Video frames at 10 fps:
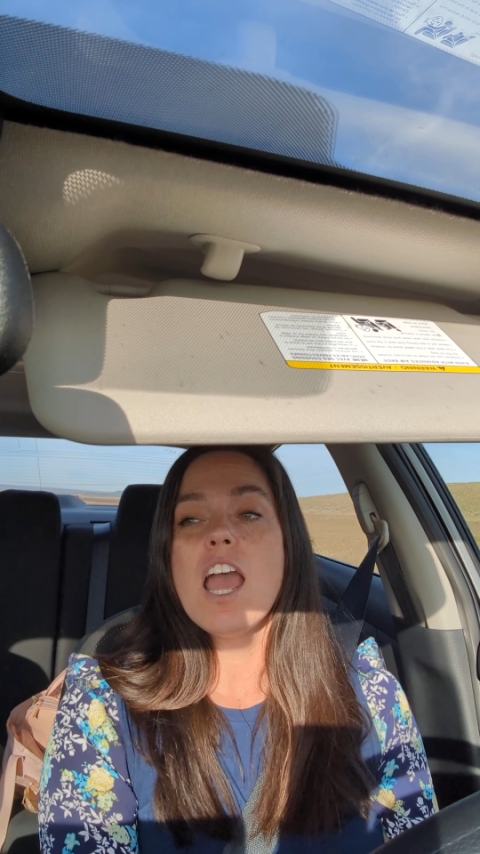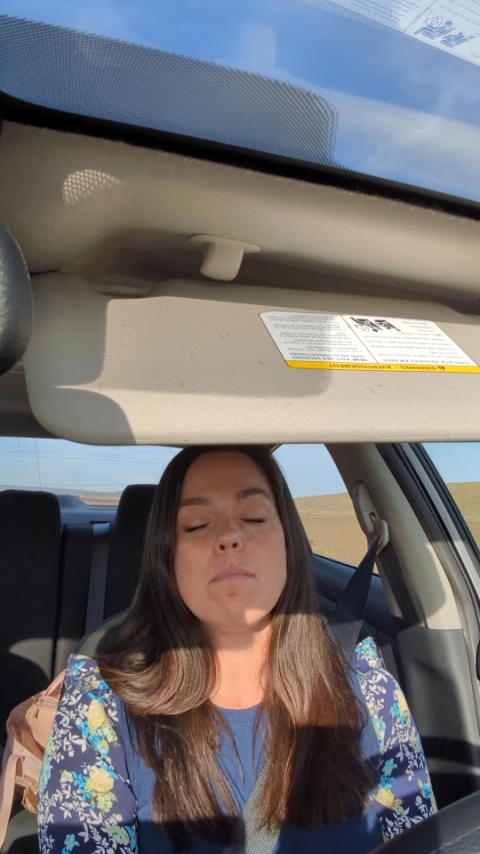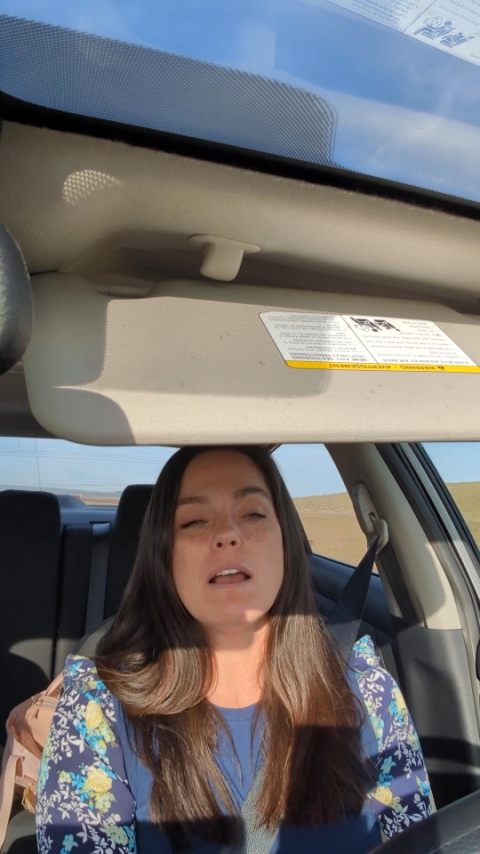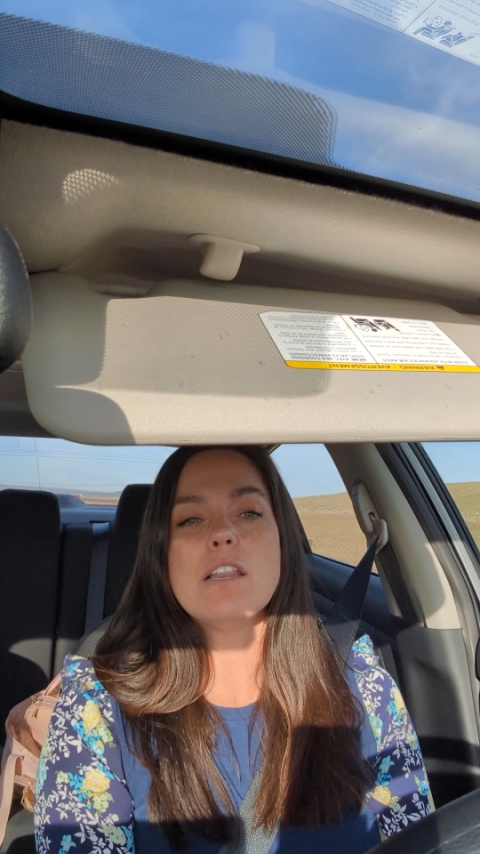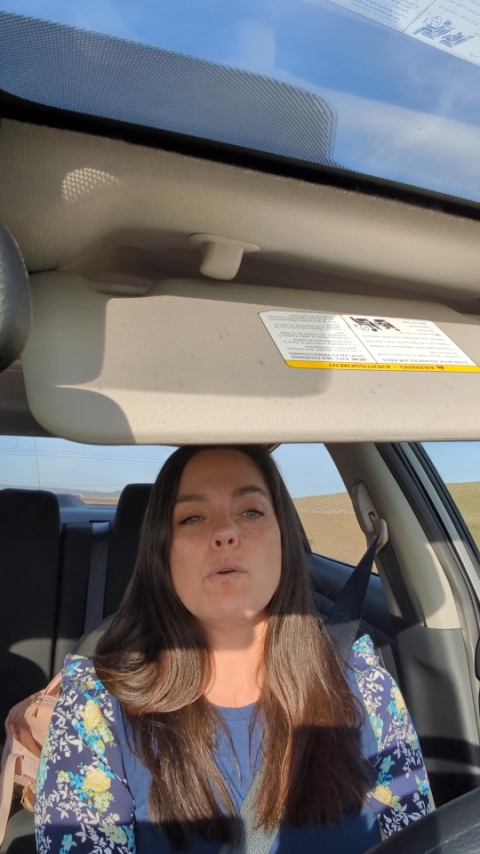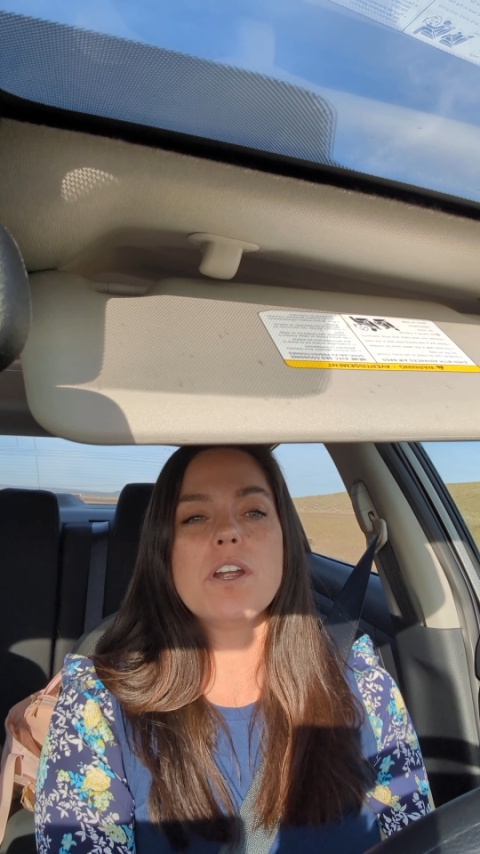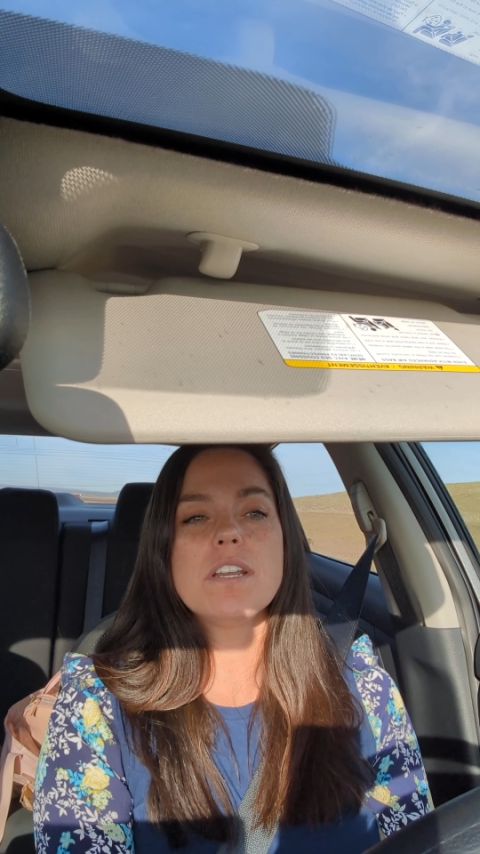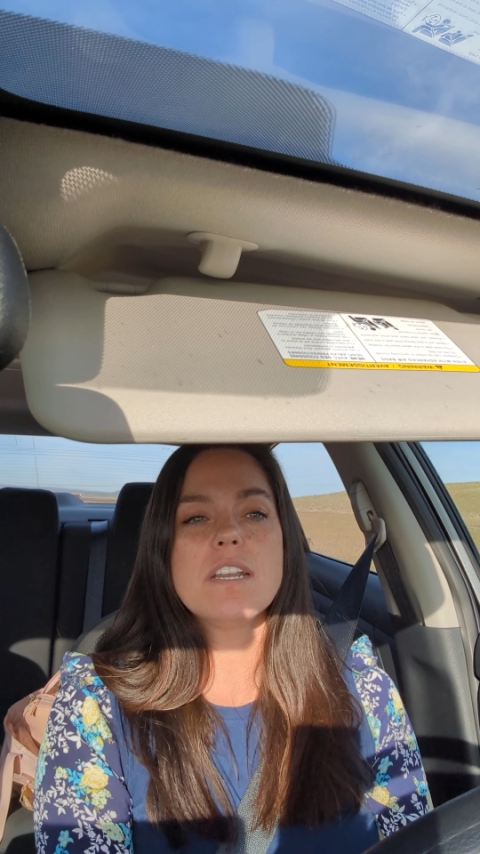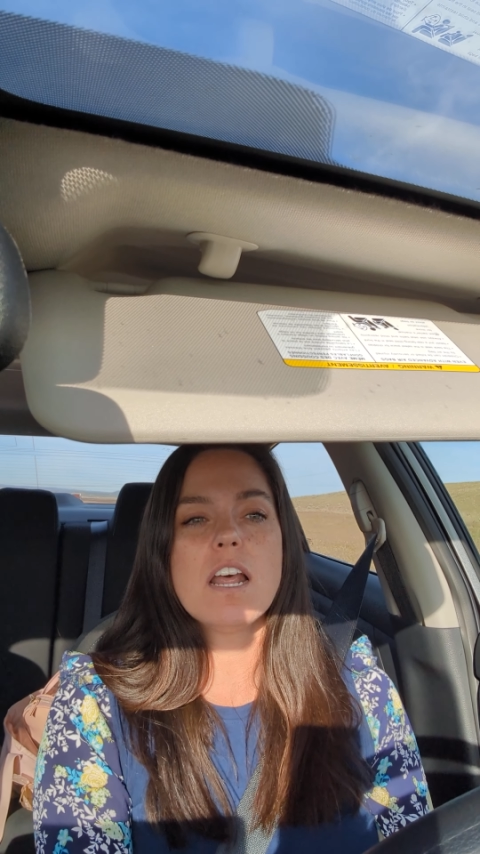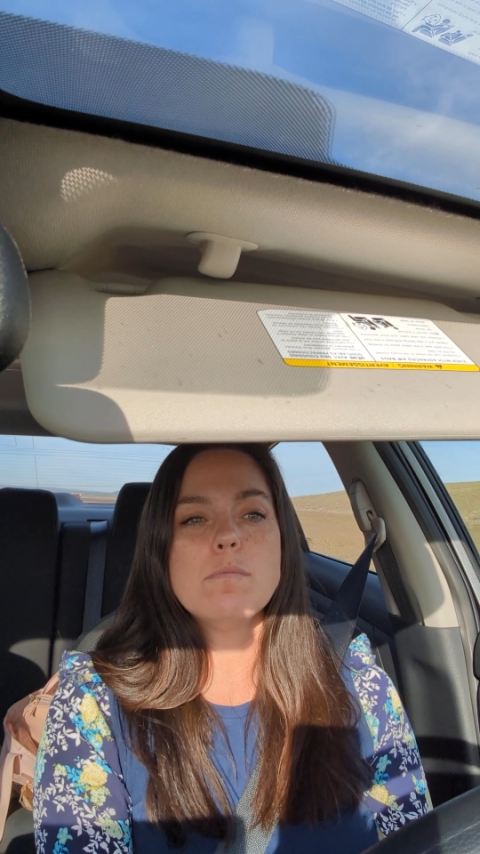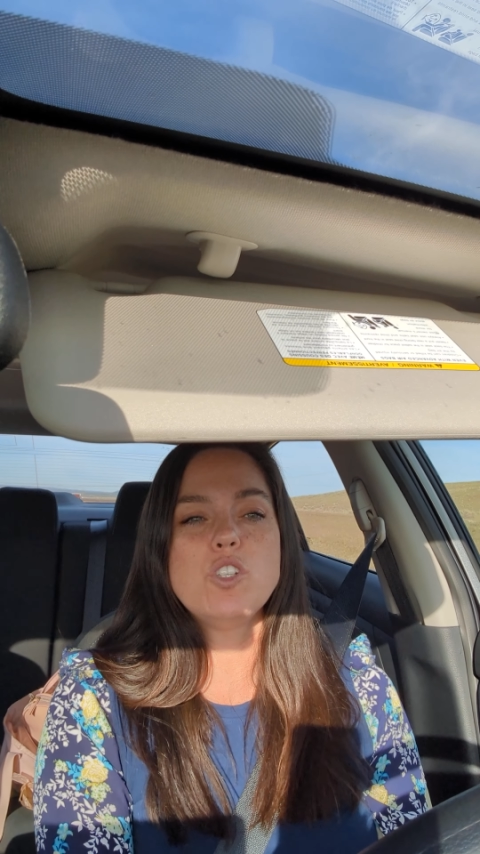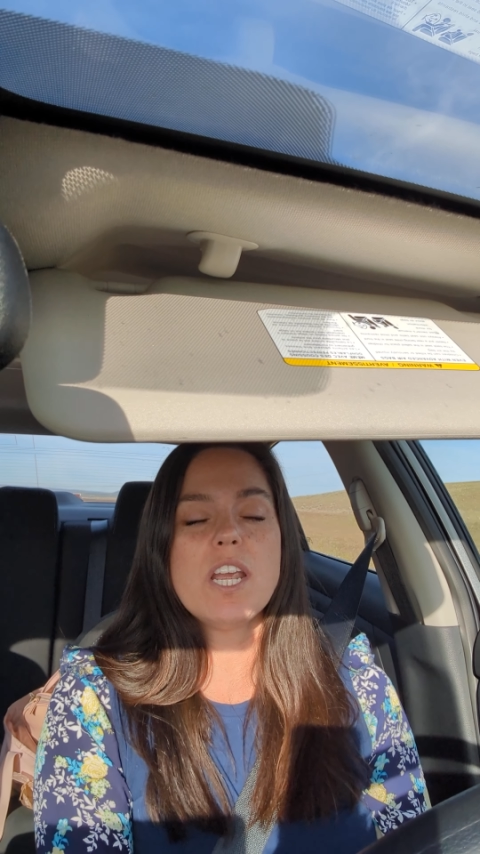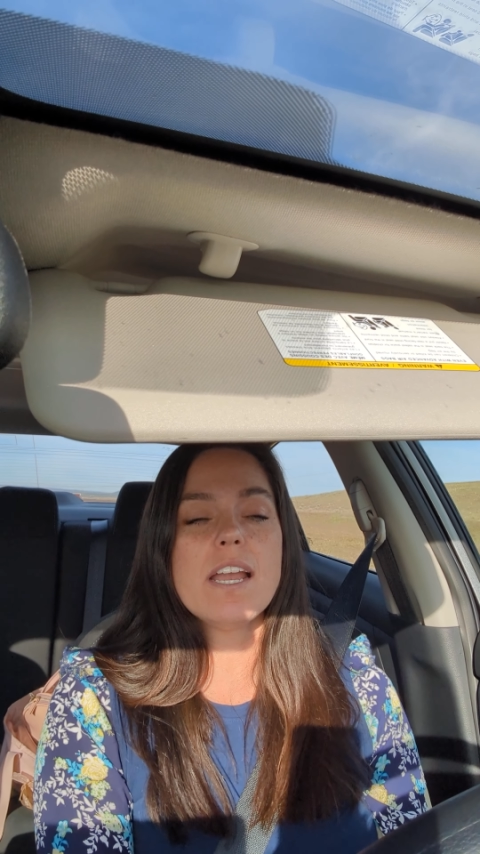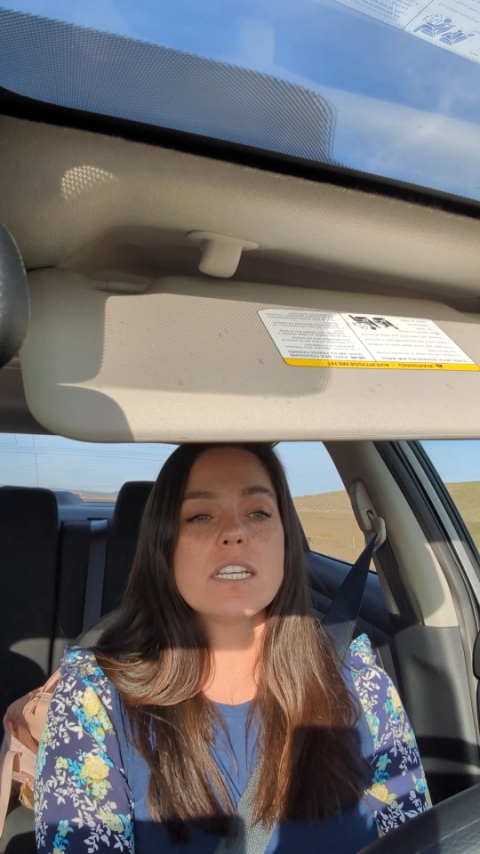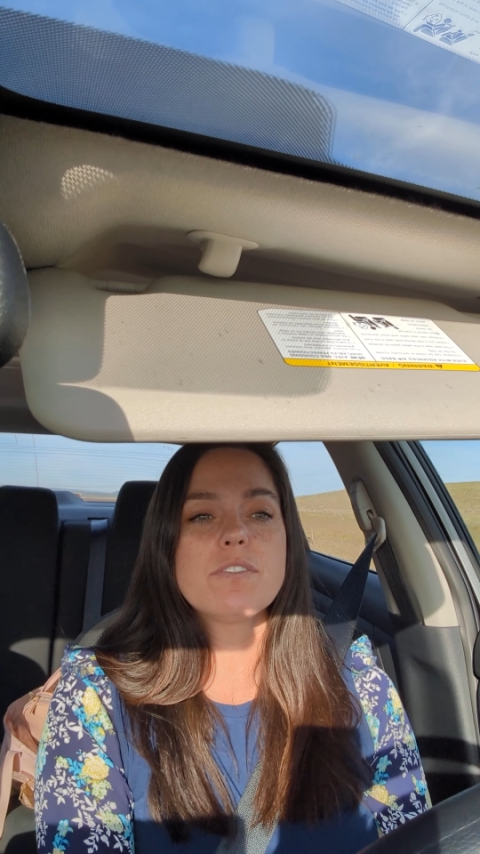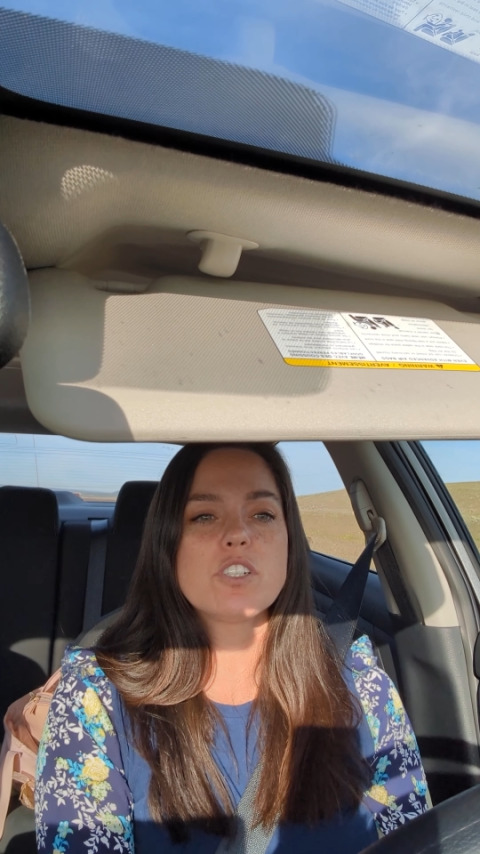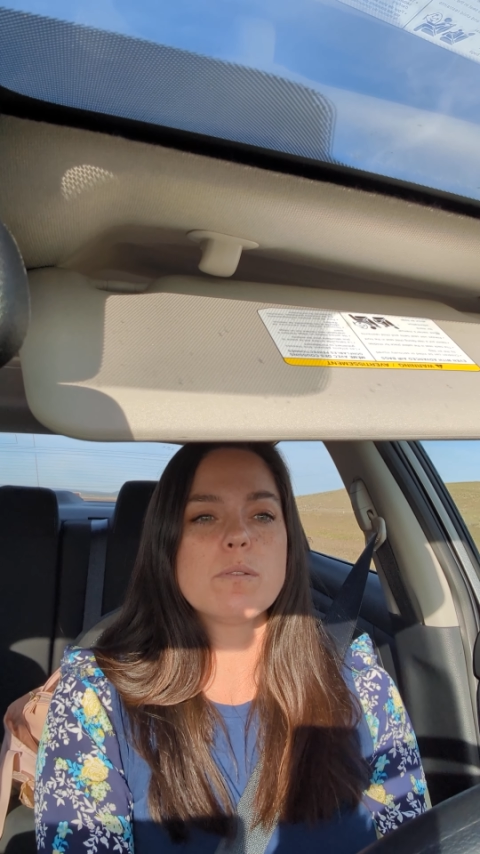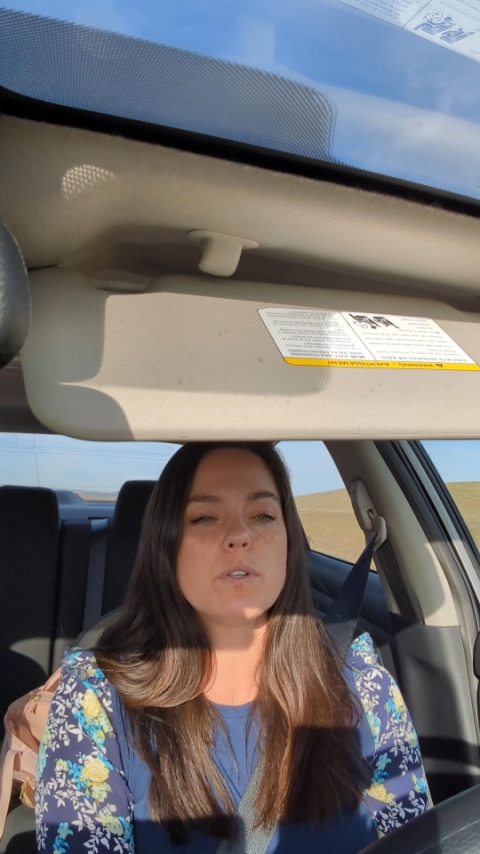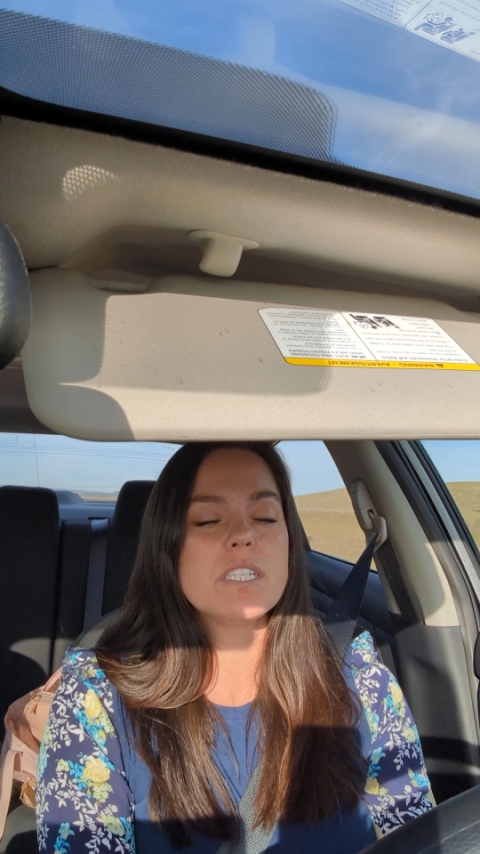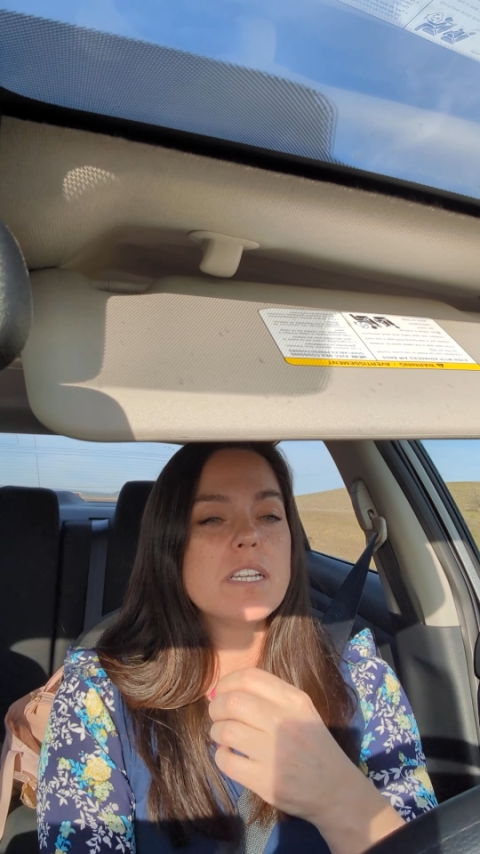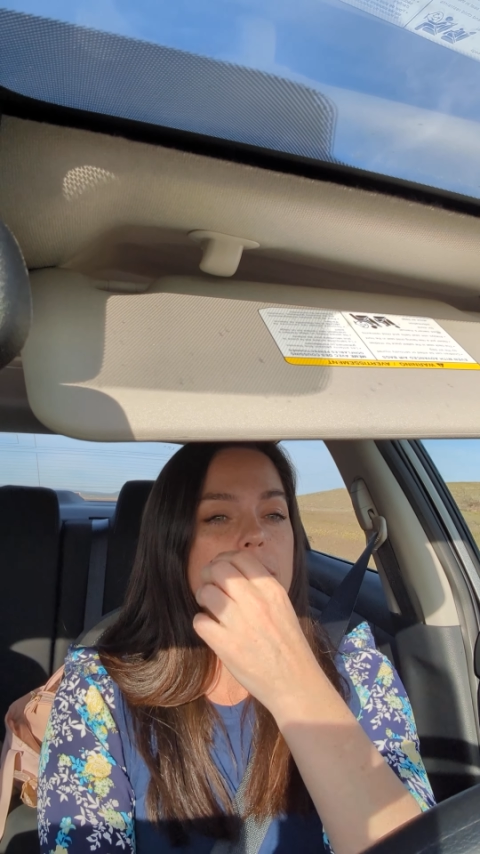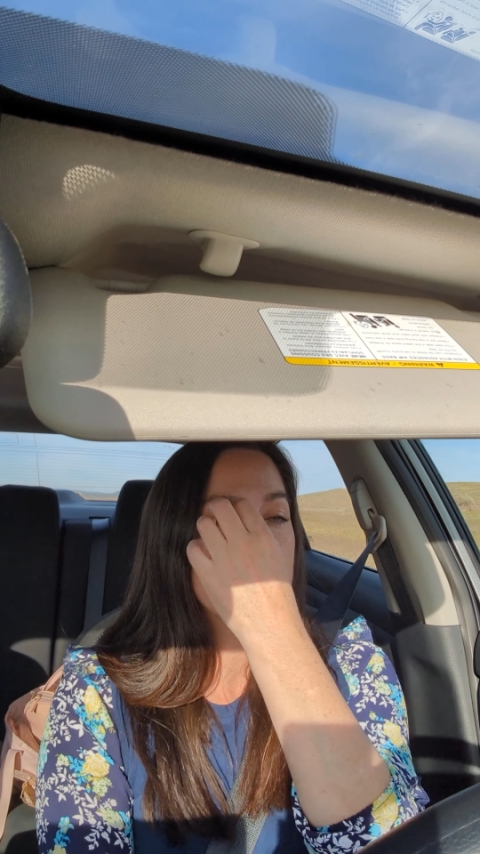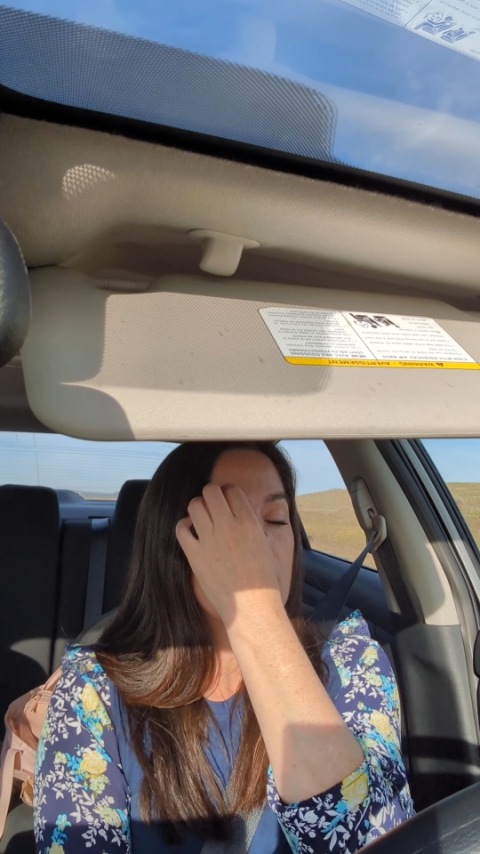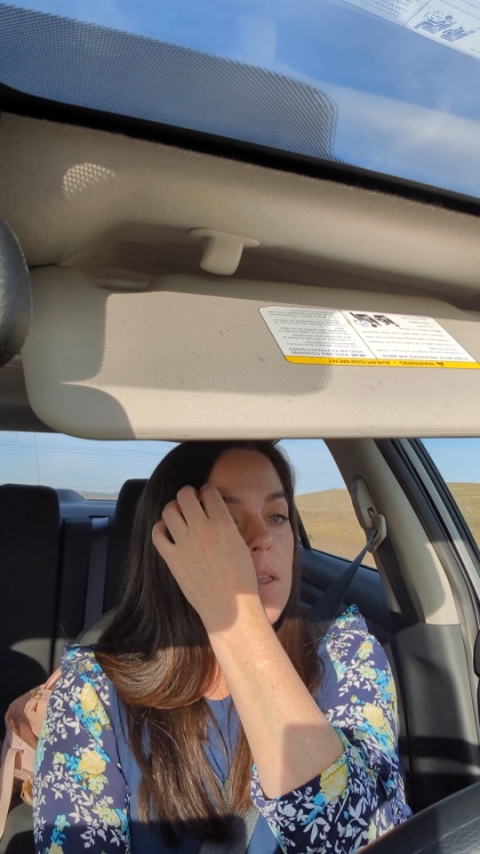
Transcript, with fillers: and my lawyer did not object for some reason.